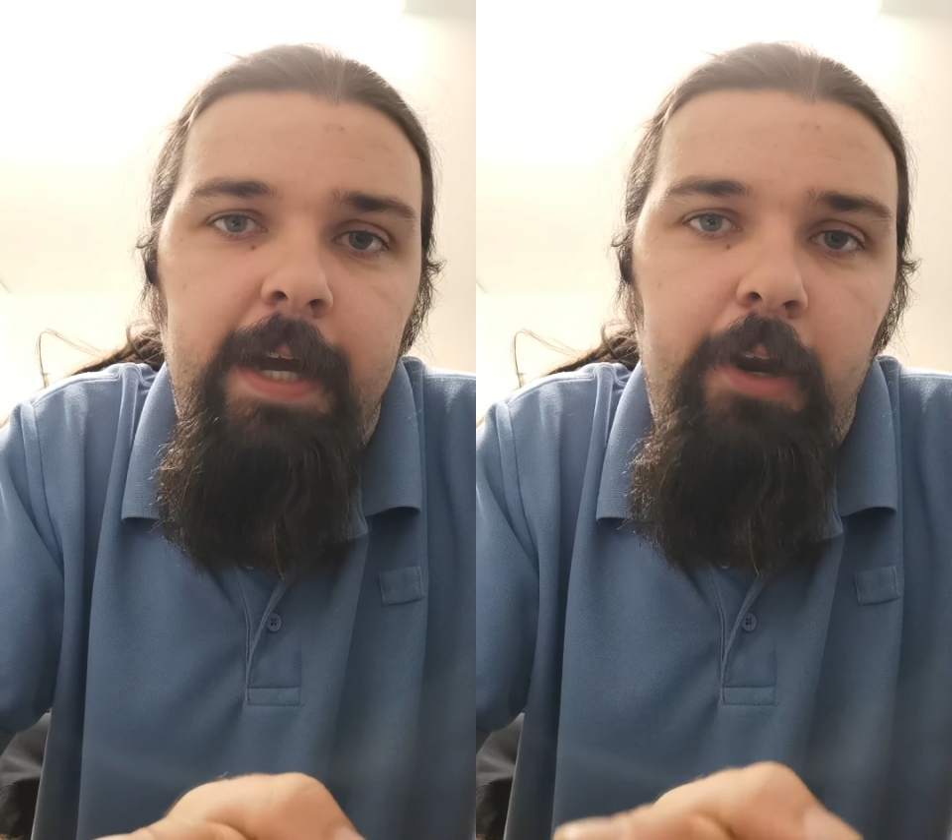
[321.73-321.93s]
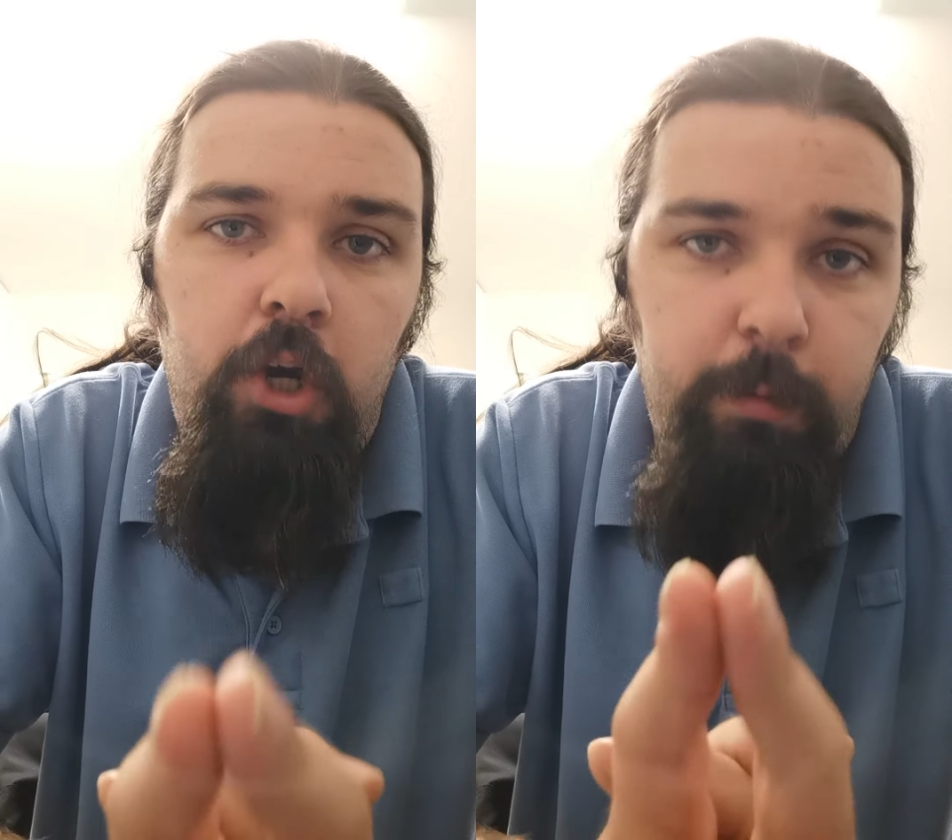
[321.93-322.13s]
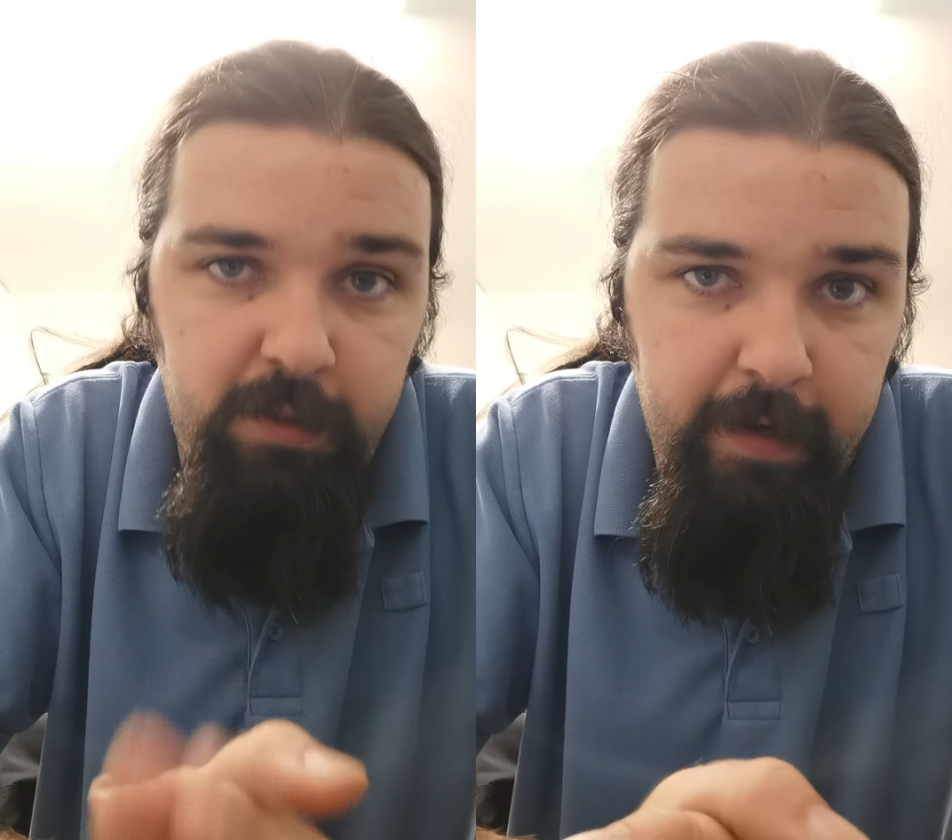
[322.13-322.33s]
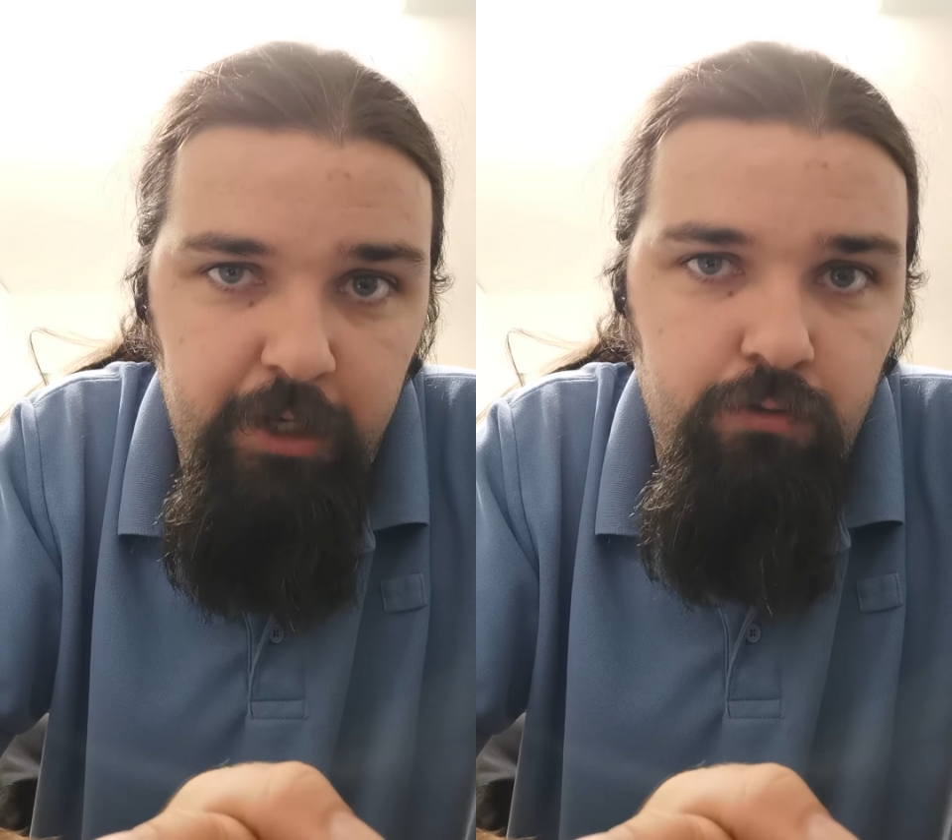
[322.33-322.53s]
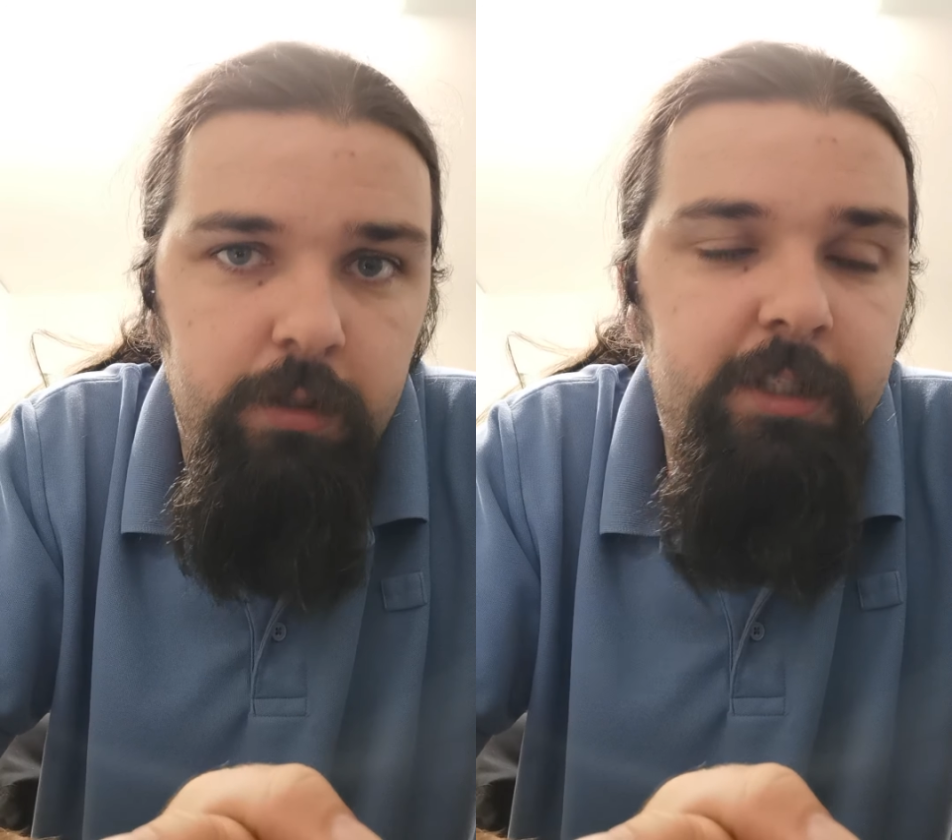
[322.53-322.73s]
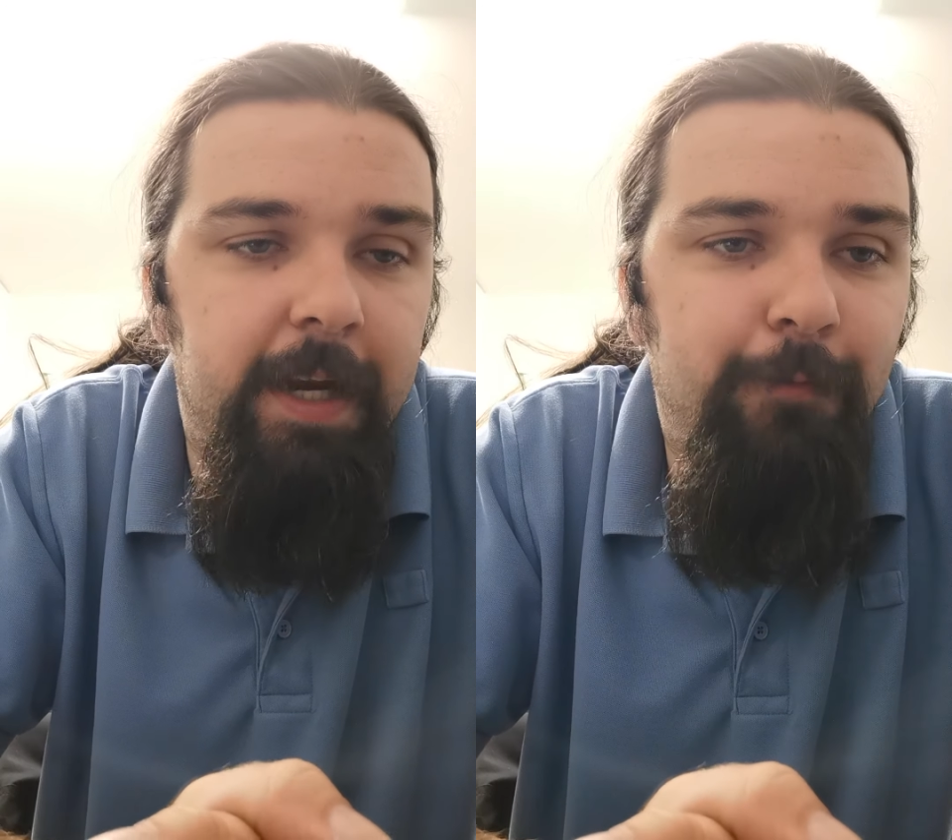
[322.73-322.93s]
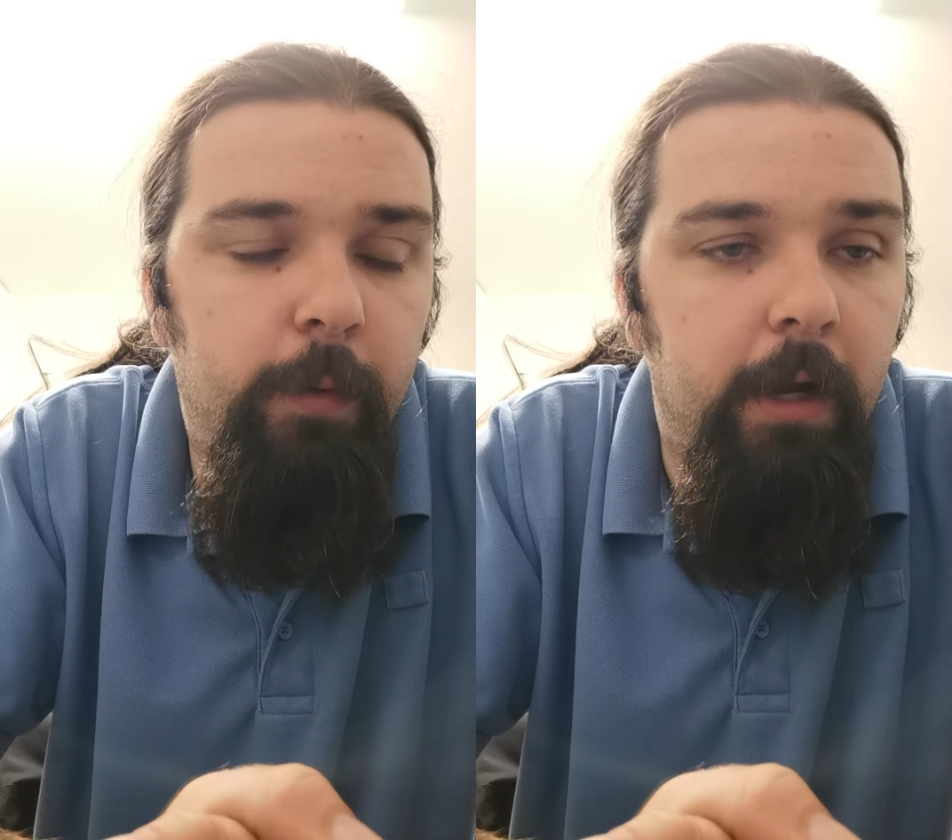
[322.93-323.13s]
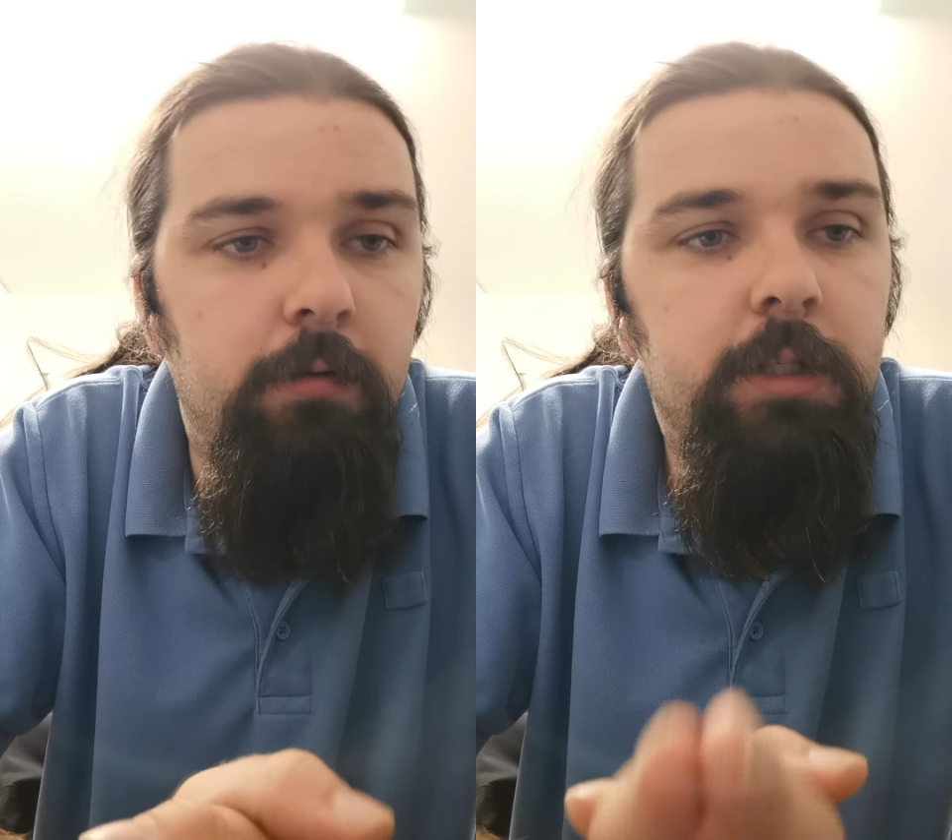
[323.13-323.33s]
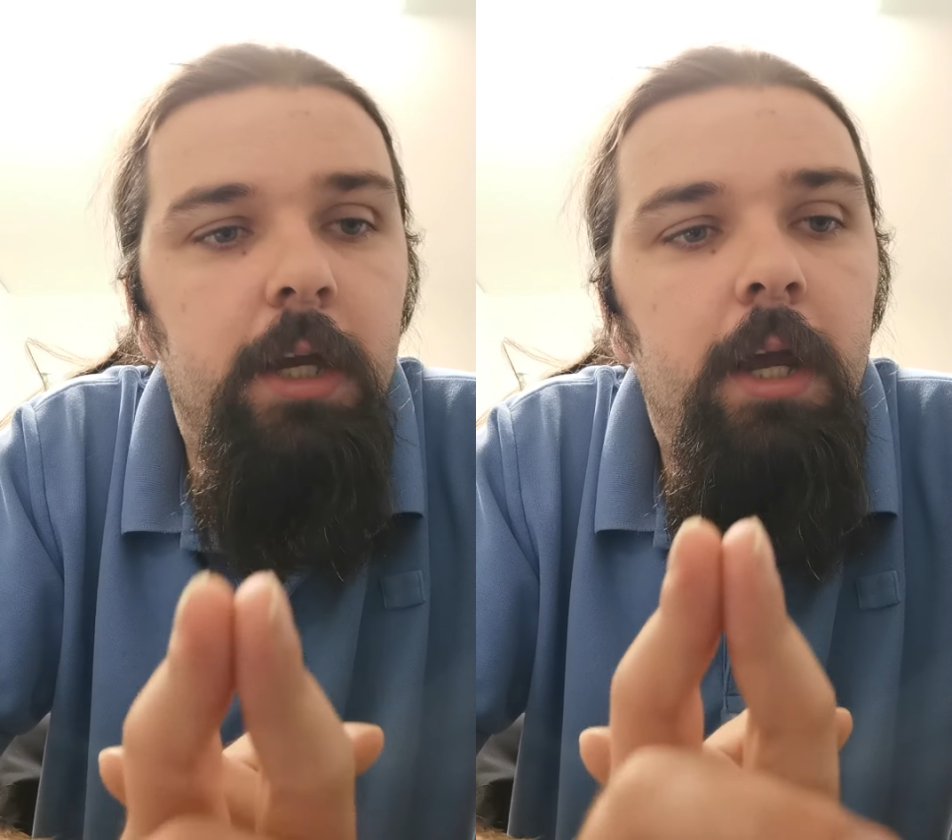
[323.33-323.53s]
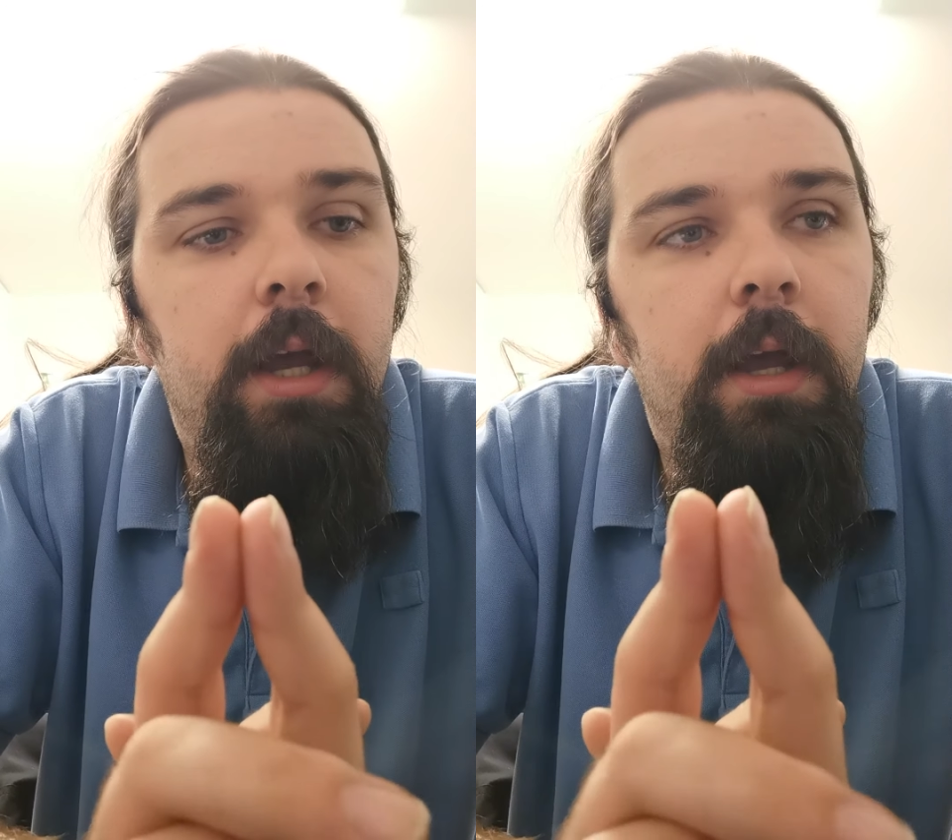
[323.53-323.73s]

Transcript: and the homeless veterans and everyone else